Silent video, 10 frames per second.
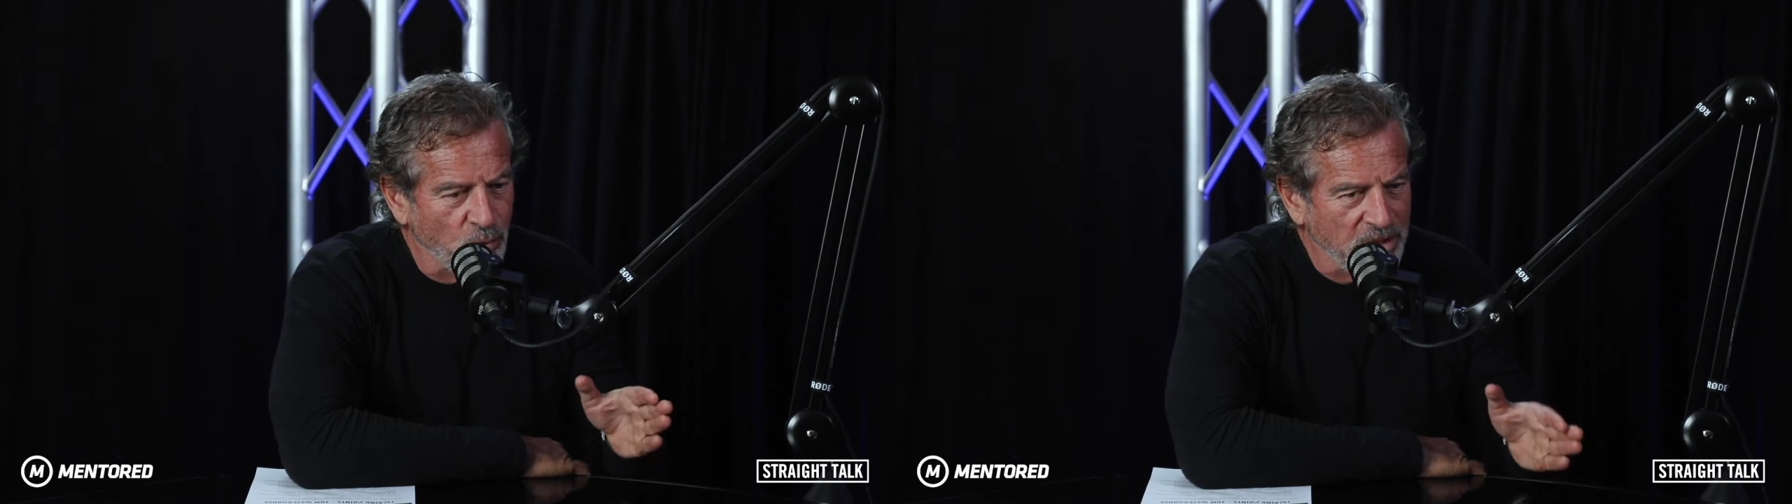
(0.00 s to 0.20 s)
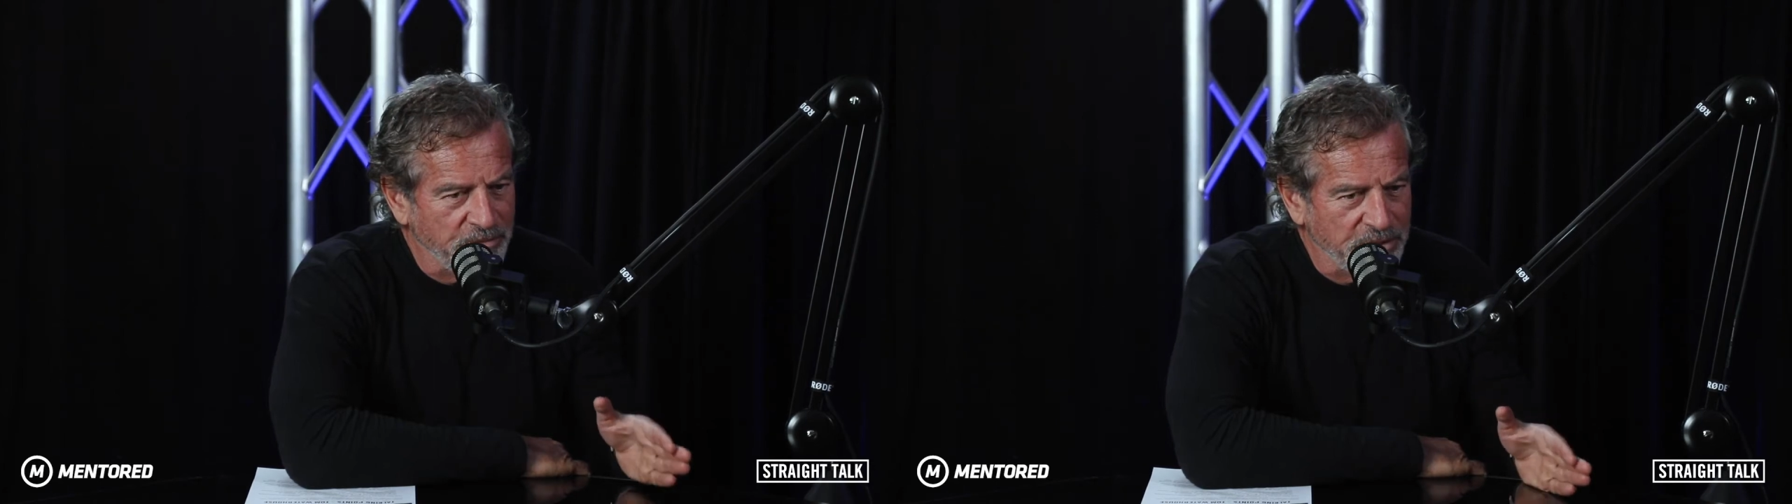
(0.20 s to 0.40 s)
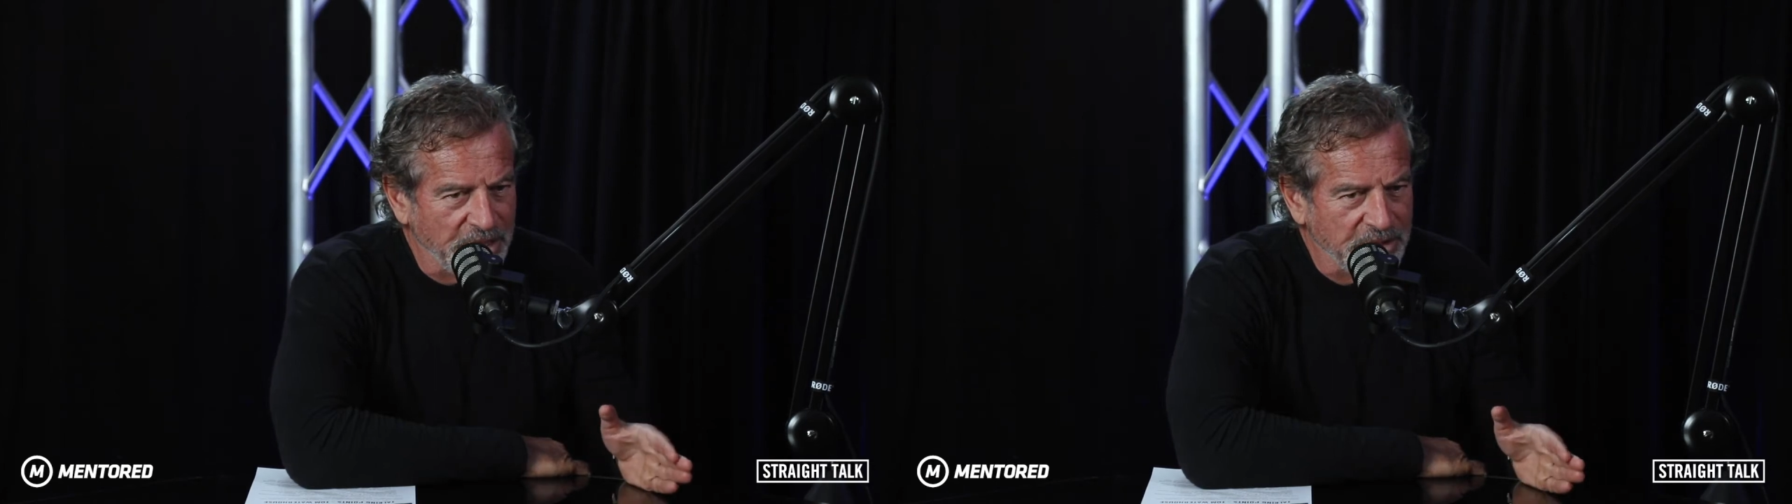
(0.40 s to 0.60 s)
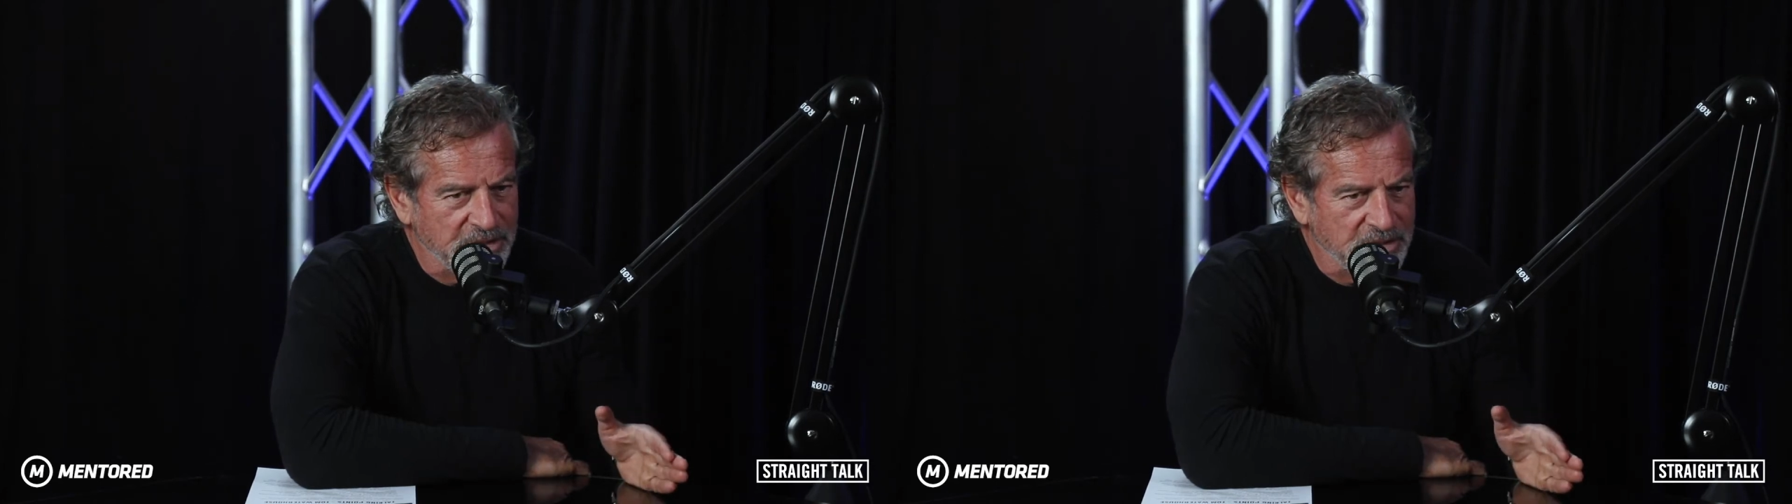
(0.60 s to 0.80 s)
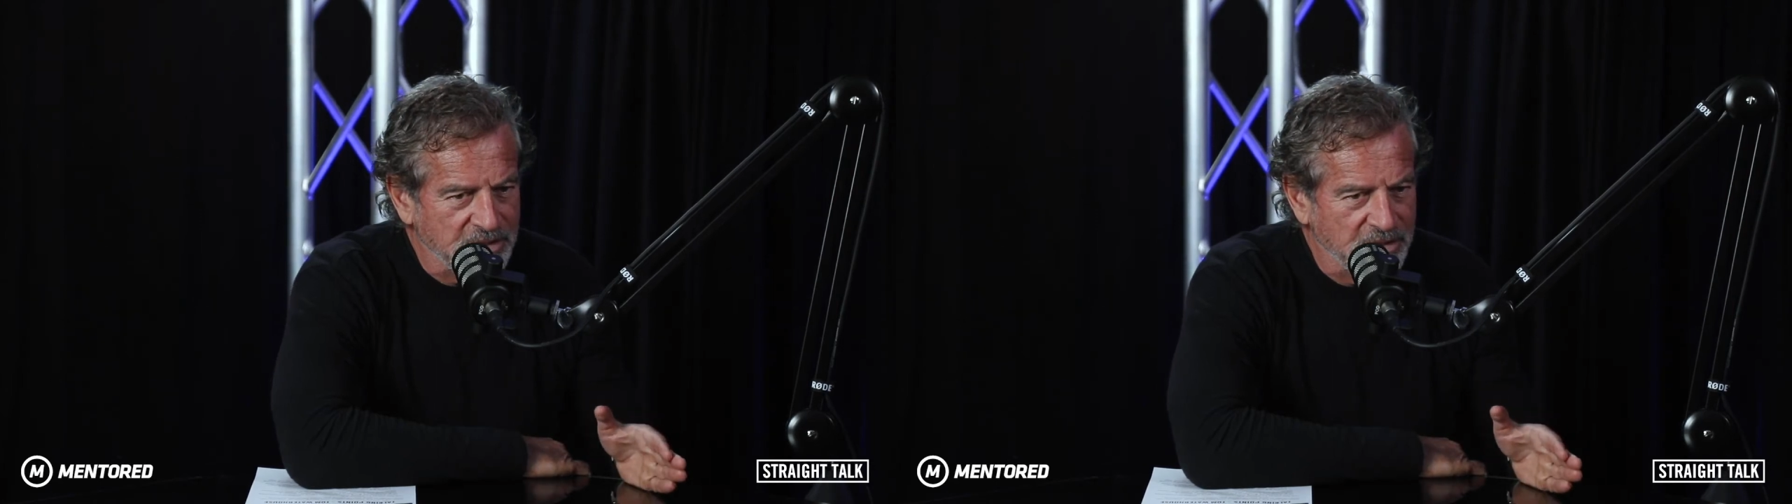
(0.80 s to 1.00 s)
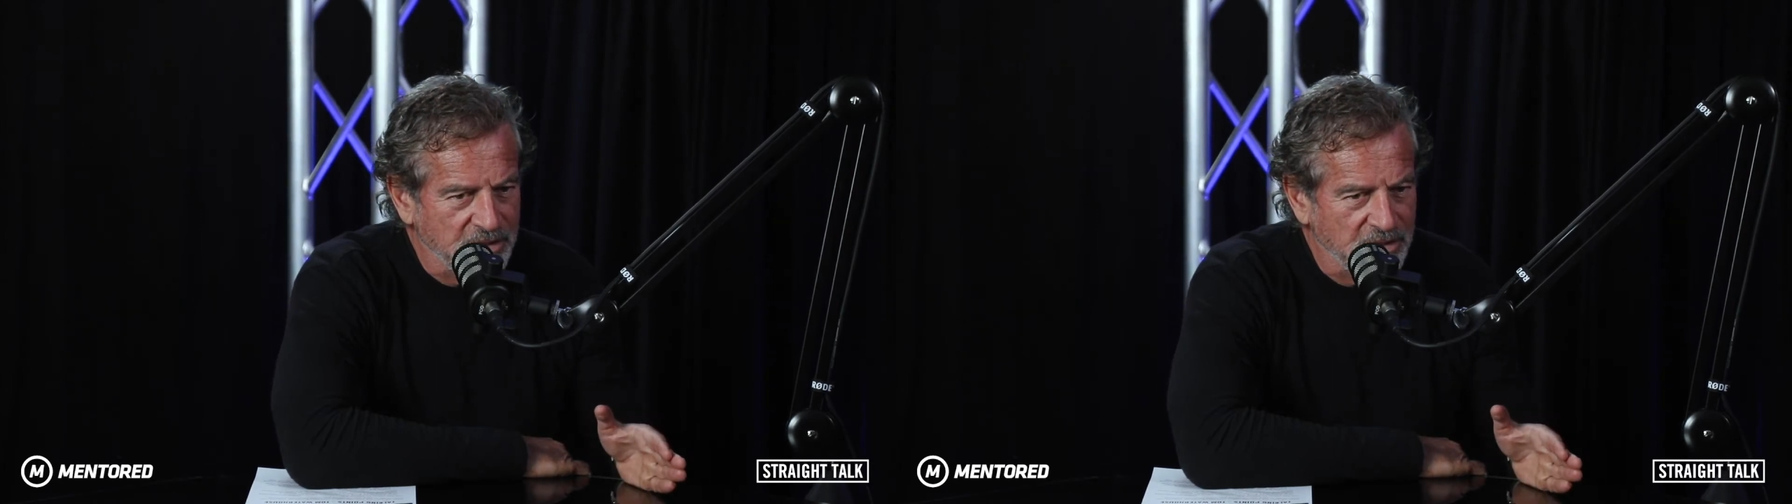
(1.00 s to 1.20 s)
one place